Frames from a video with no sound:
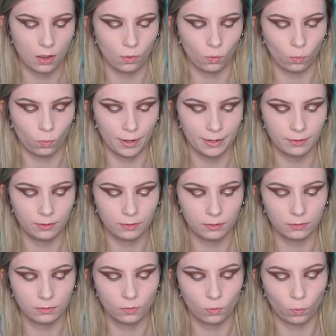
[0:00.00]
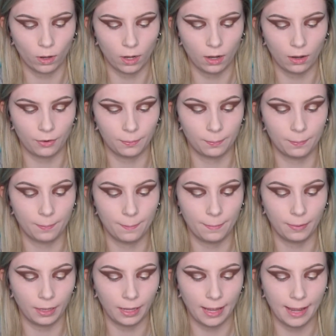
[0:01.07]
Wet n Wild
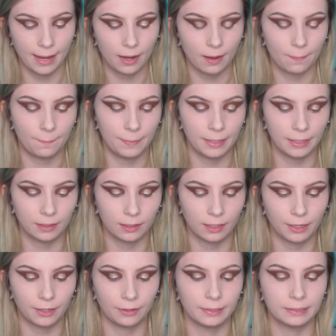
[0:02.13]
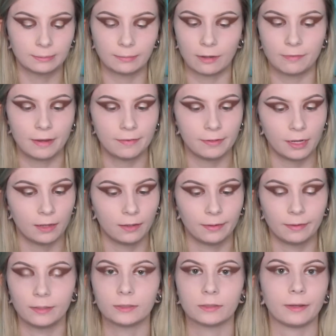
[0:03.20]
Black Mega Liner. It's my favorite
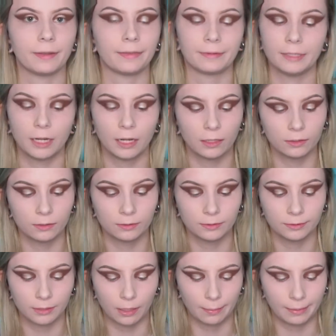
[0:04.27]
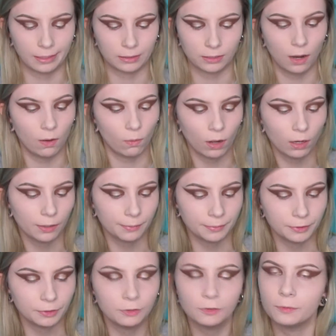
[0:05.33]
eyeliner. It's like $3. I mean, it's not
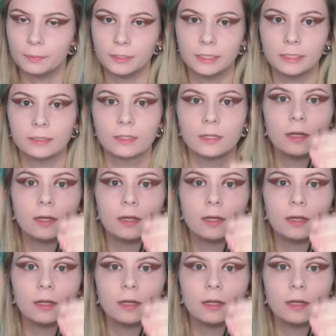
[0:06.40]
waterproof, but